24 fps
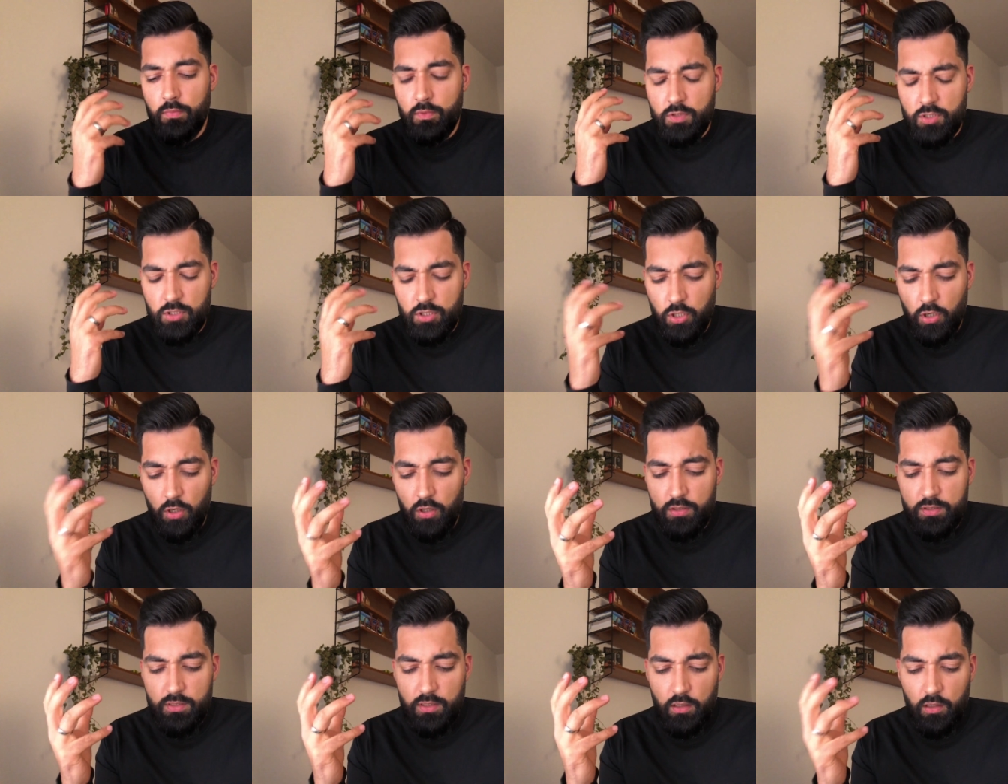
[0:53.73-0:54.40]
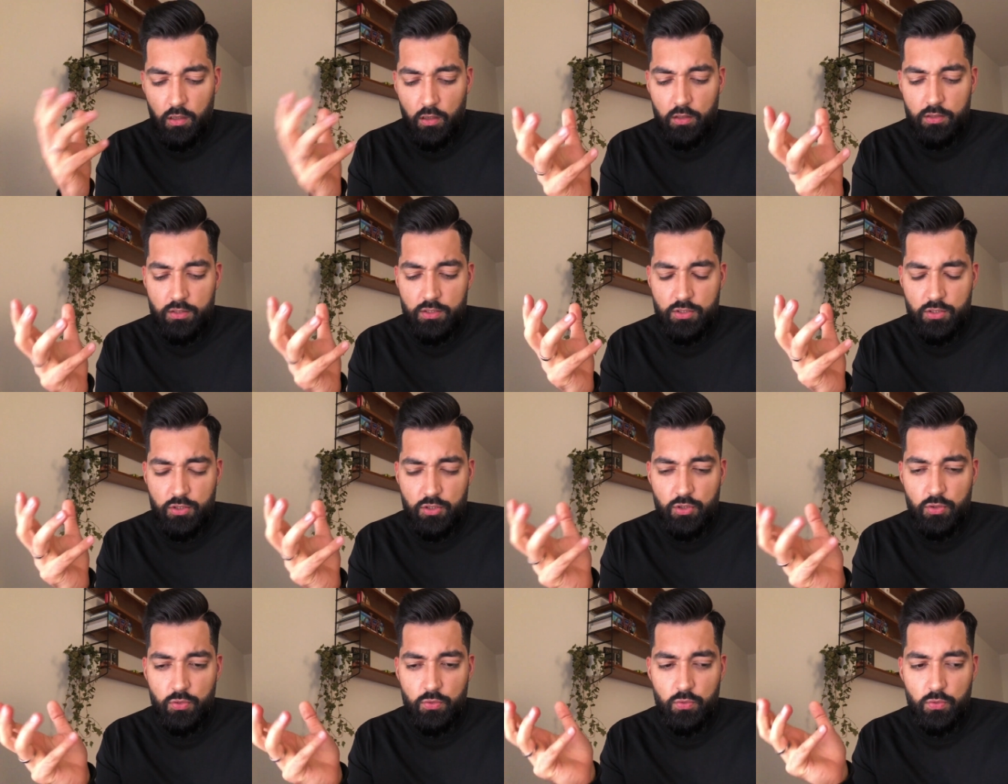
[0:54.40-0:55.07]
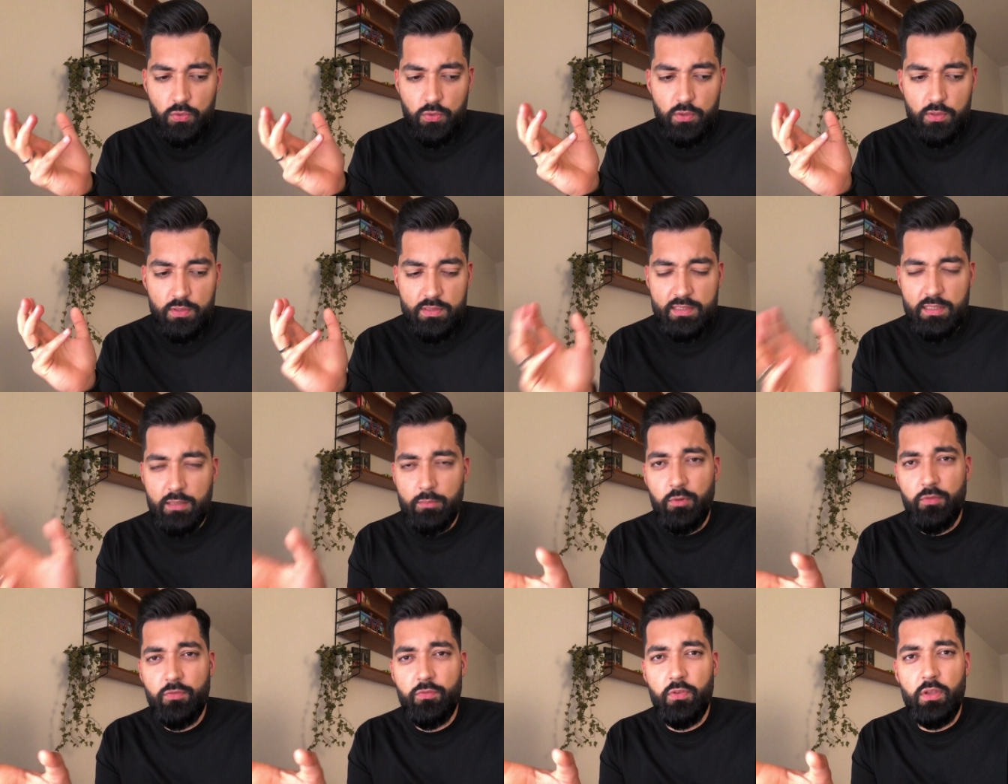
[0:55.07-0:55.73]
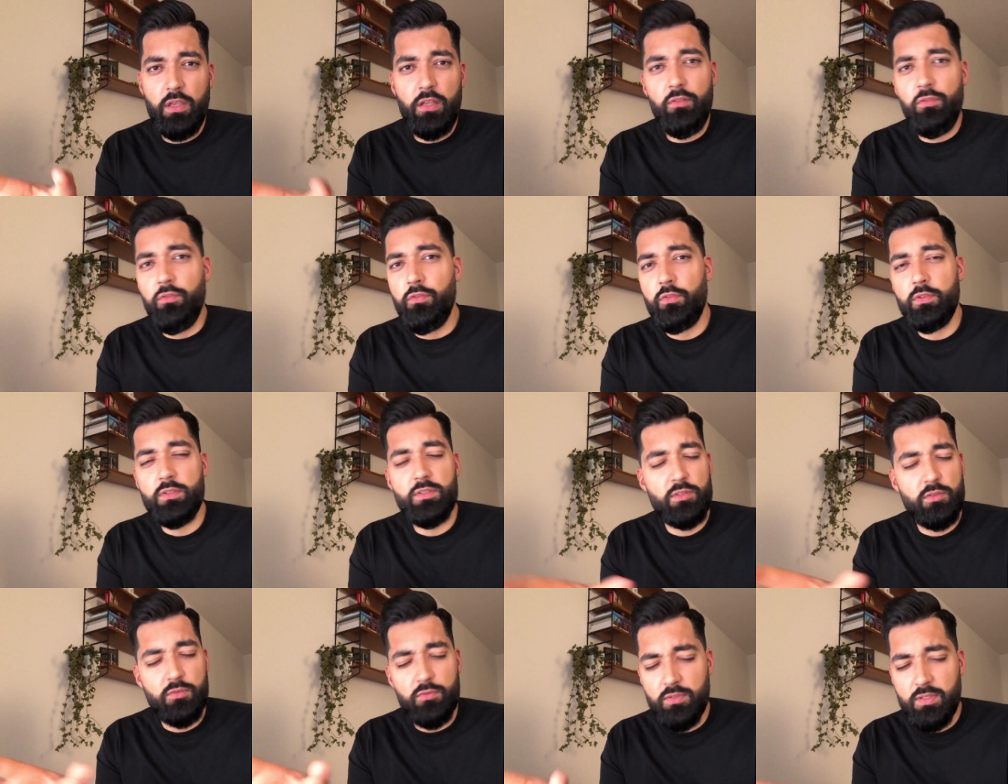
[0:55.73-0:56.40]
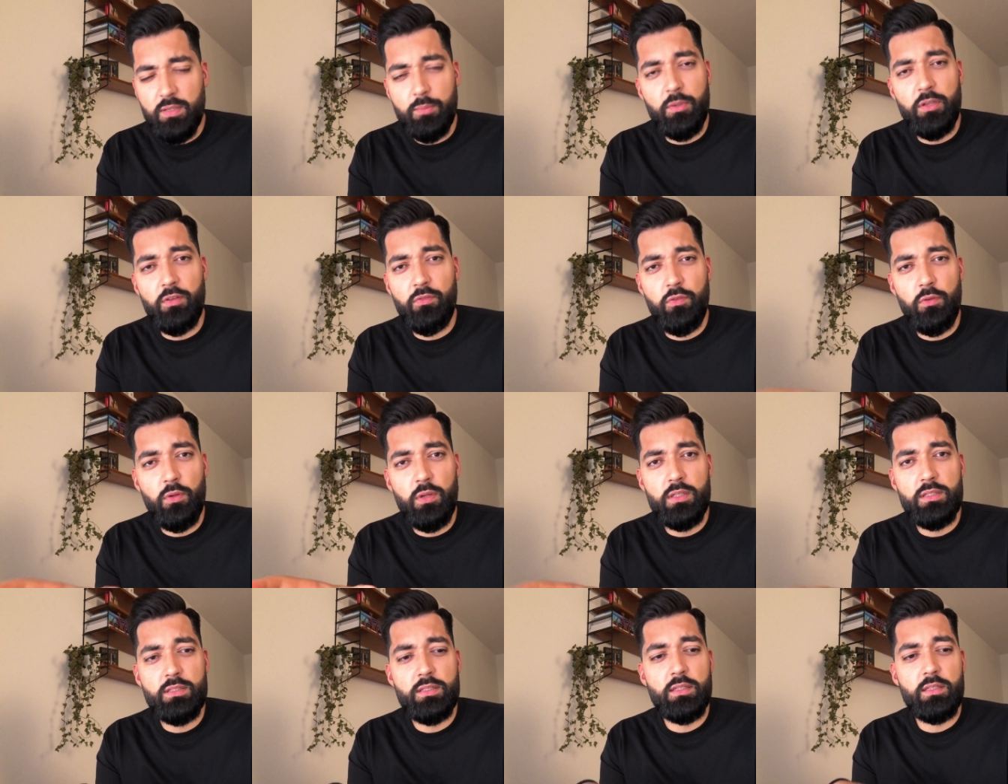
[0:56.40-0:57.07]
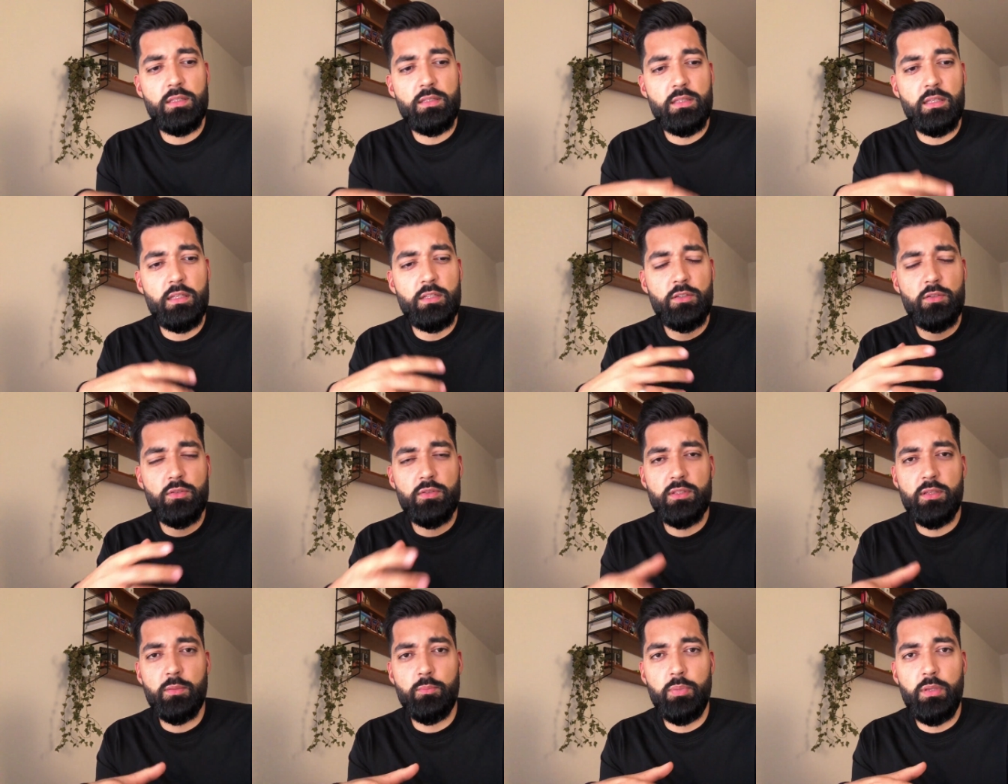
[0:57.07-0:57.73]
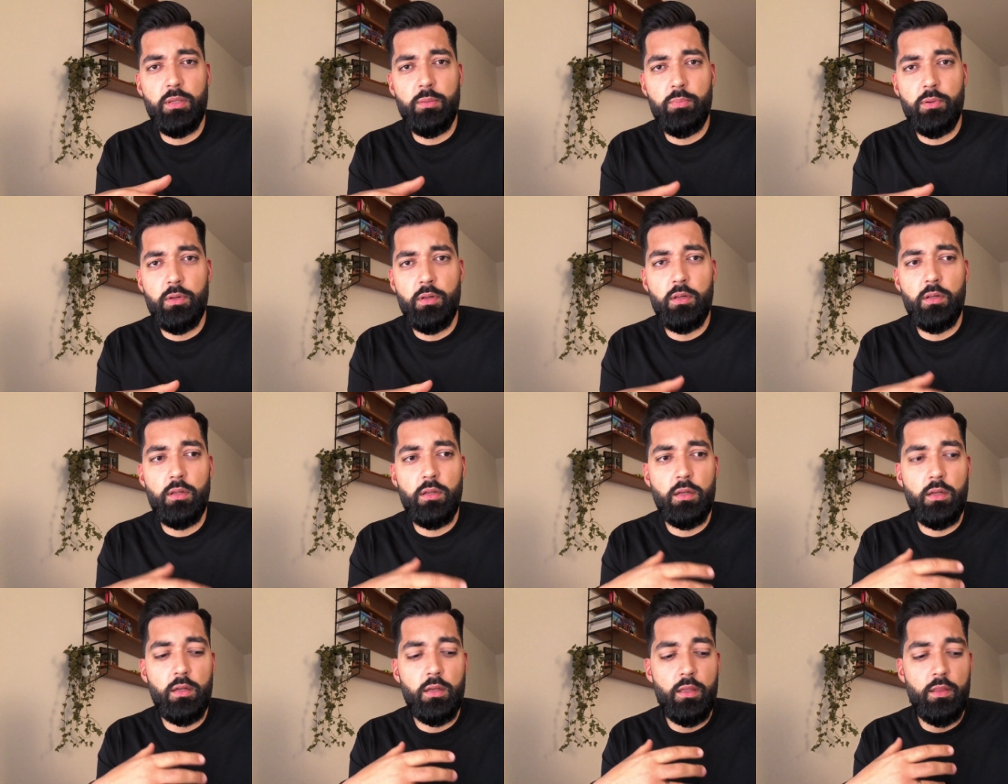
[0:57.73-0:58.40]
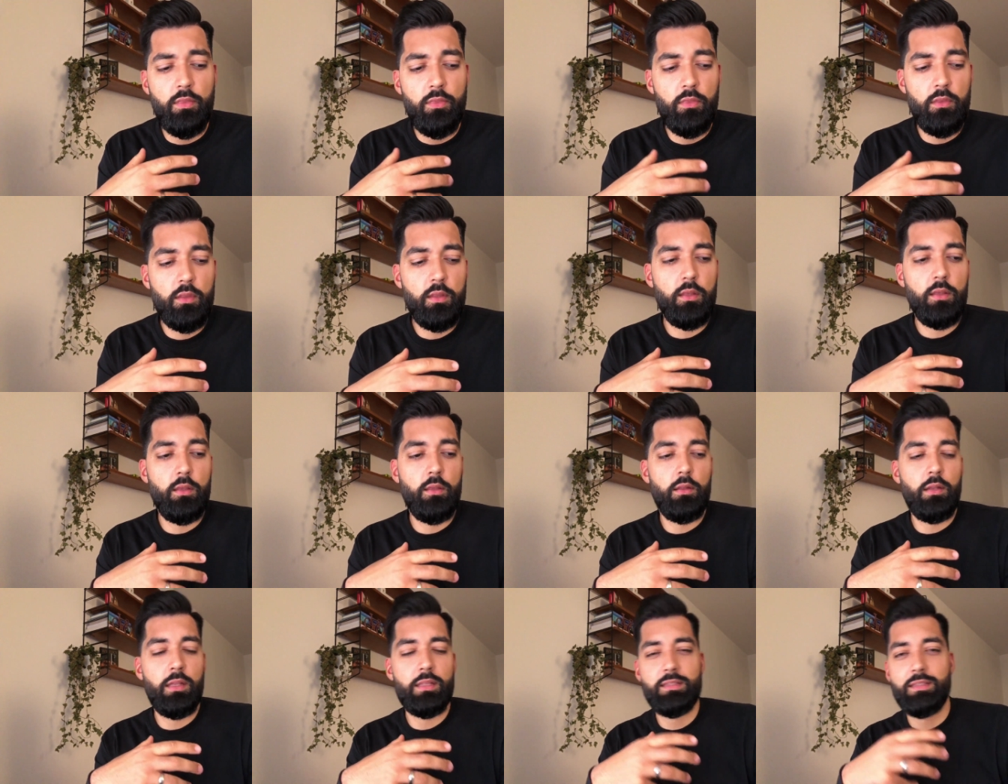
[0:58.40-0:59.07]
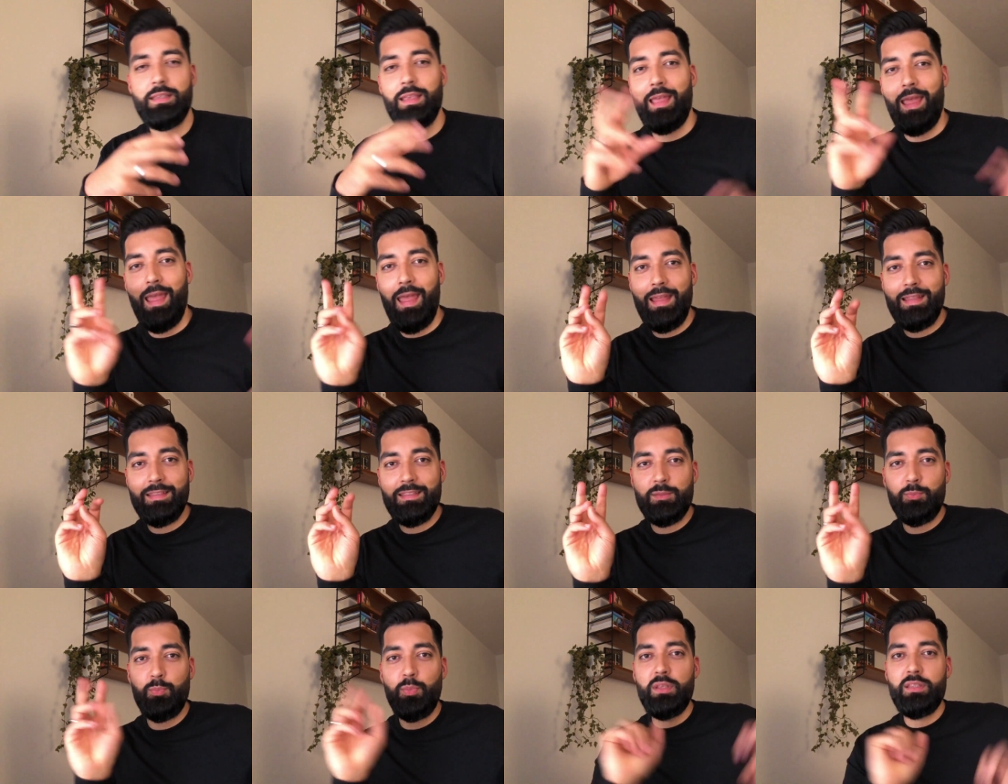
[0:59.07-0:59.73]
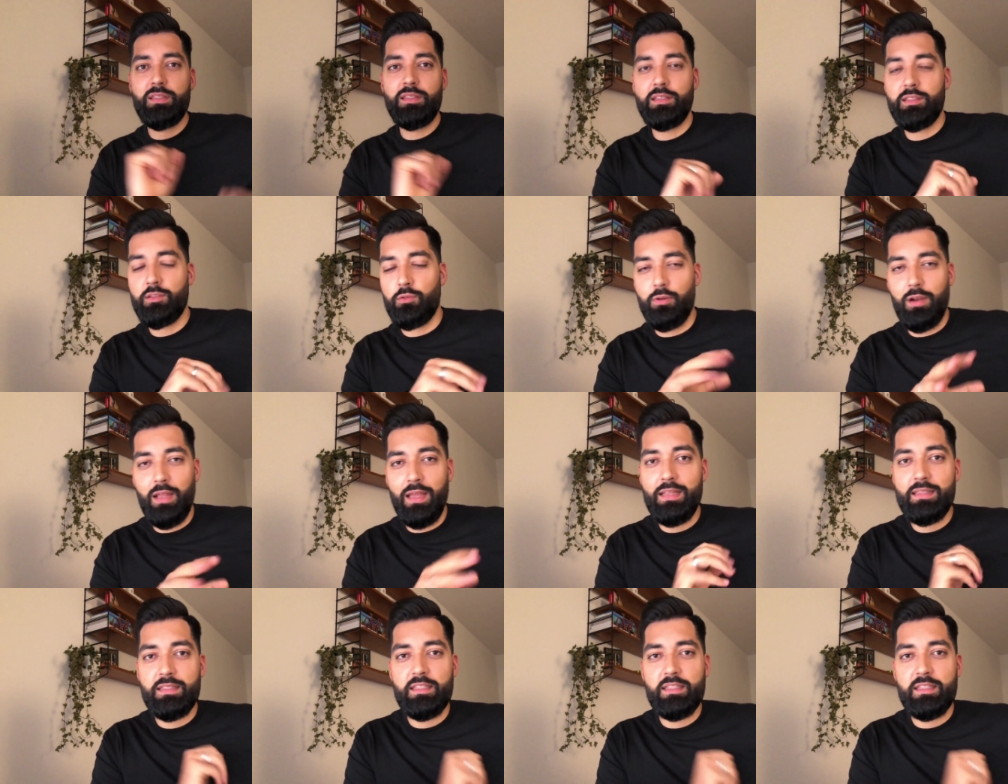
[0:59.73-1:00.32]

talked a lot to some of to some influencers and to some people uh, in the let's say ads business or ad